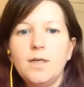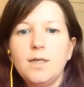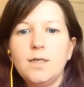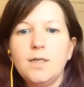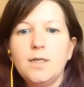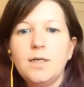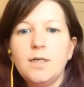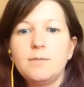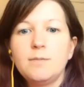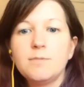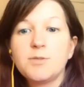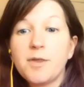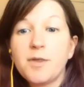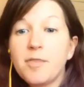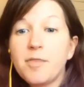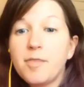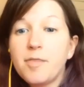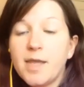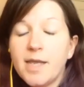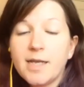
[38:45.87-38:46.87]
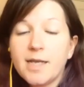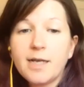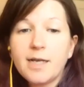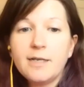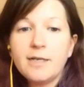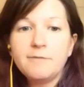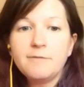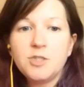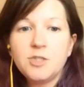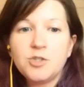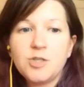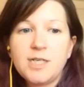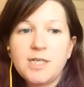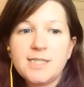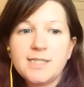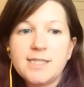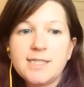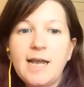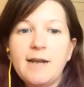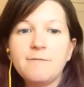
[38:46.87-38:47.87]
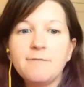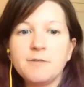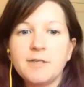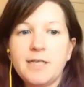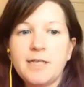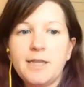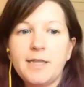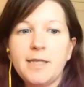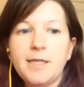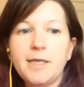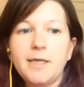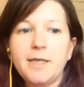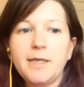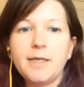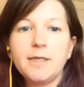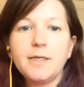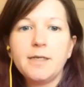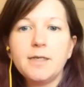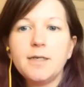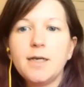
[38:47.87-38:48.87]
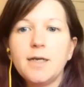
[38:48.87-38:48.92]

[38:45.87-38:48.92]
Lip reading: So I think I have addressed everything.